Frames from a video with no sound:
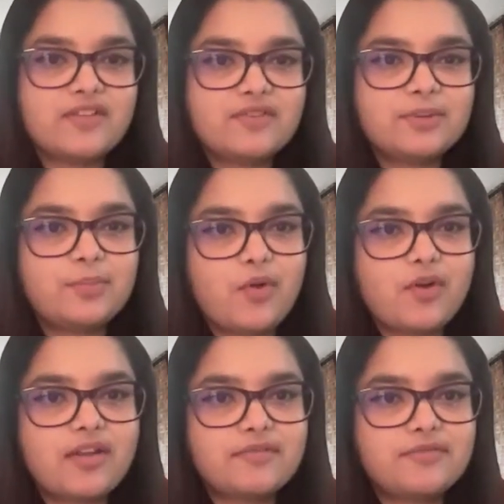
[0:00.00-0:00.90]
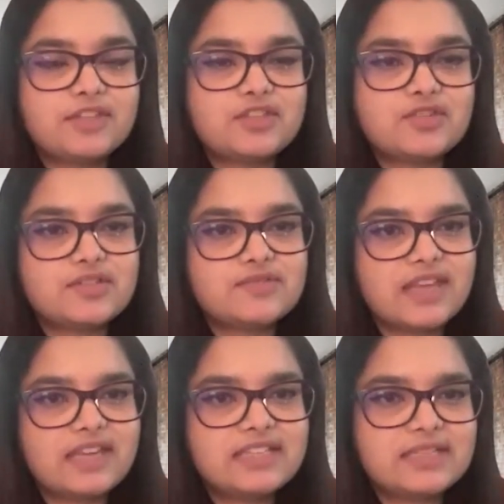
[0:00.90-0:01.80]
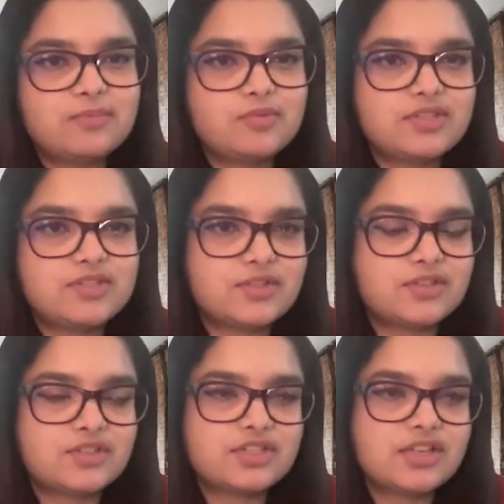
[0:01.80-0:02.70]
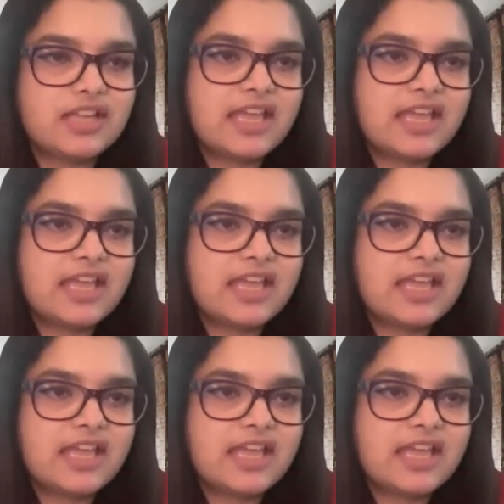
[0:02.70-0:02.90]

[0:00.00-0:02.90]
every product feature is very deep research.